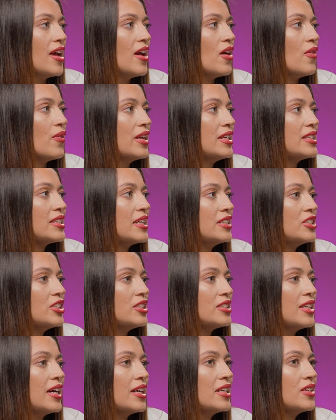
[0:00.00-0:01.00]
When I say
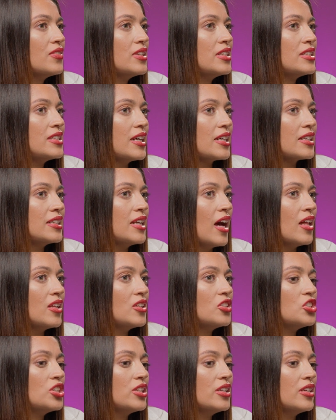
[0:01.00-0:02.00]
just not even
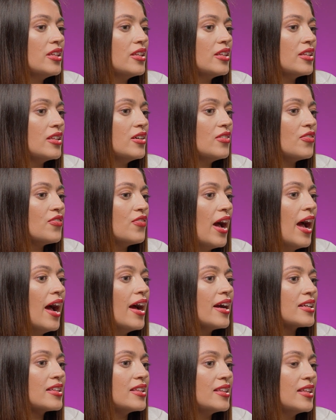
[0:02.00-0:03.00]
technology, the
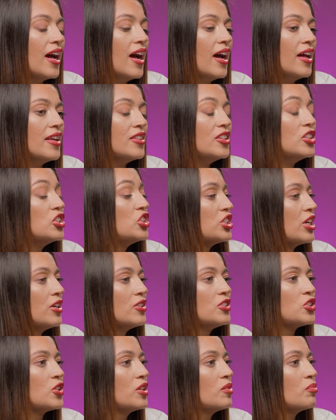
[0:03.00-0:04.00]
fact that the
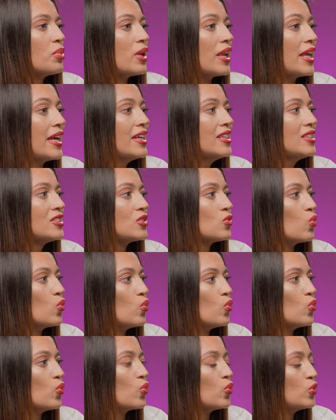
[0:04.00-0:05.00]
shelter in place
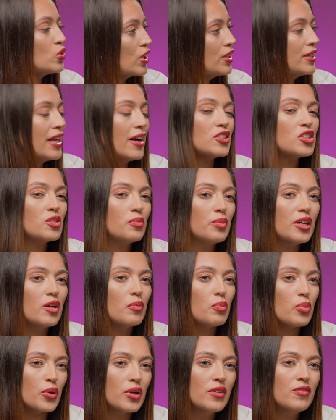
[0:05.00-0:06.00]
turned out to be a
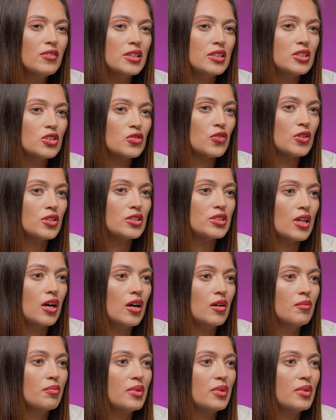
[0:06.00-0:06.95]
privilege for some,